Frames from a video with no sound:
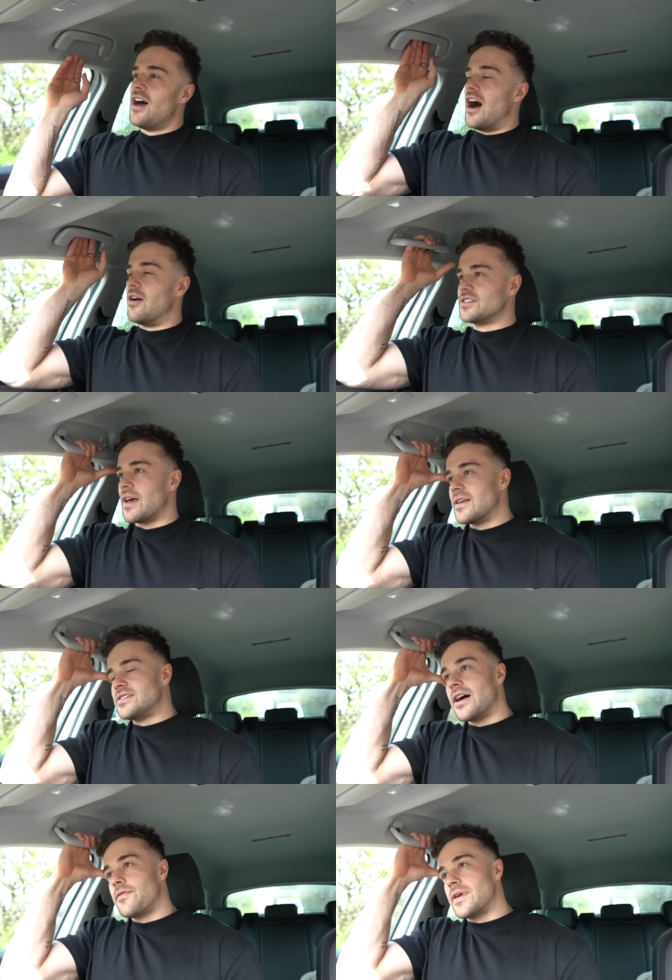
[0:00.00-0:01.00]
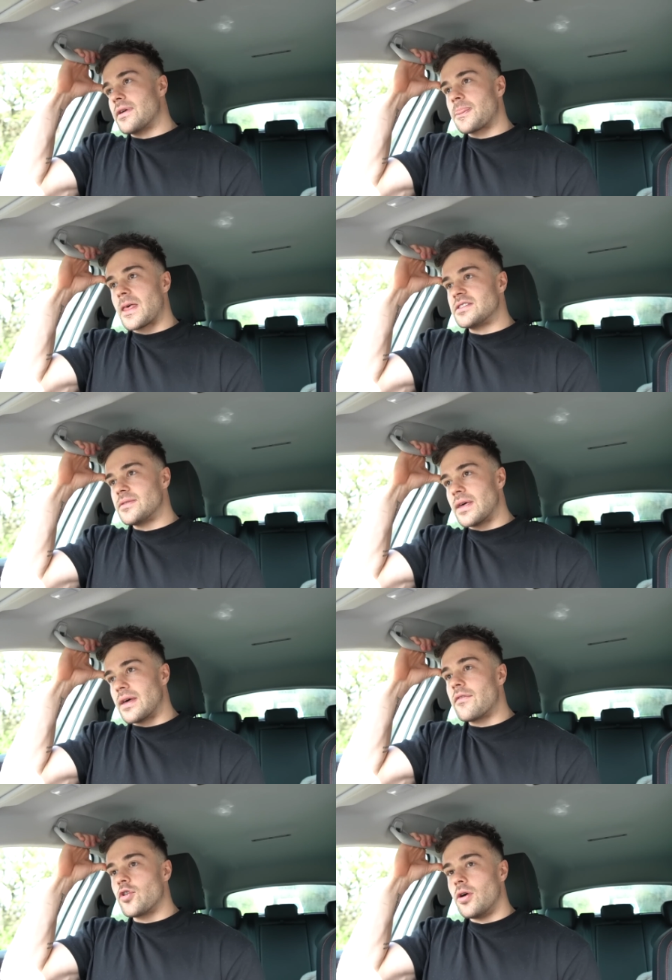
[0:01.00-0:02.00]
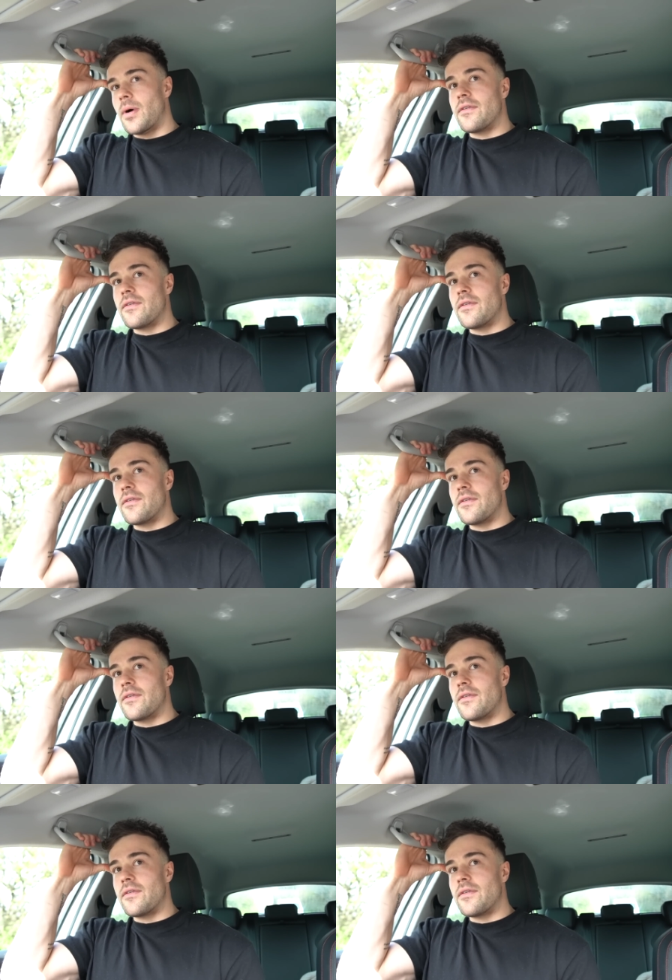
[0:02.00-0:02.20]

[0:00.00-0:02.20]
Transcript: I was like, there's nothing. There's there, I've got to,